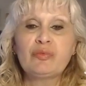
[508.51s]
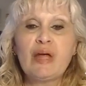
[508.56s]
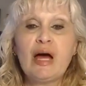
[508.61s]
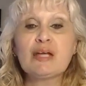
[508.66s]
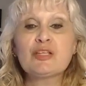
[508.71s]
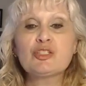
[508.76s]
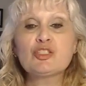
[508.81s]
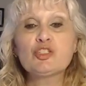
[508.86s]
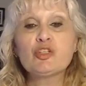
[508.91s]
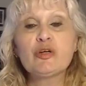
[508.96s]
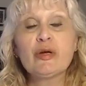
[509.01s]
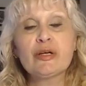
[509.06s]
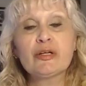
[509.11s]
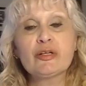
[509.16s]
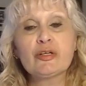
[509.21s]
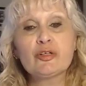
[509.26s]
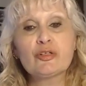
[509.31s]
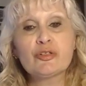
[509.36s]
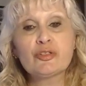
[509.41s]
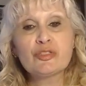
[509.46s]
That
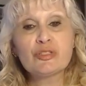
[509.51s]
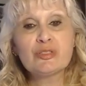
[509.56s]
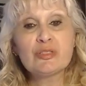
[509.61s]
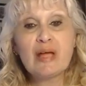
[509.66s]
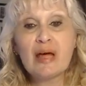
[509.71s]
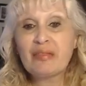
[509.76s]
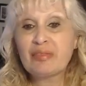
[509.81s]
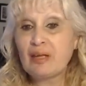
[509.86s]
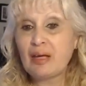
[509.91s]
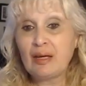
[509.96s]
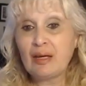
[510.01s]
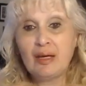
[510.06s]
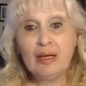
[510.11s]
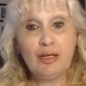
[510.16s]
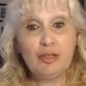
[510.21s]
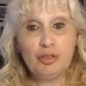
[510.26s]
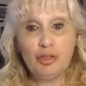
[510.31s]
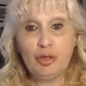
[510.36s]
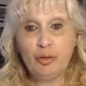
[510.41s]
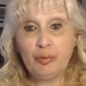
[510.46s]
triggers nothing
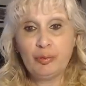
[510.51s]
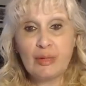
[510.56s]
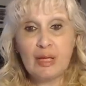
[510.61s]
in you.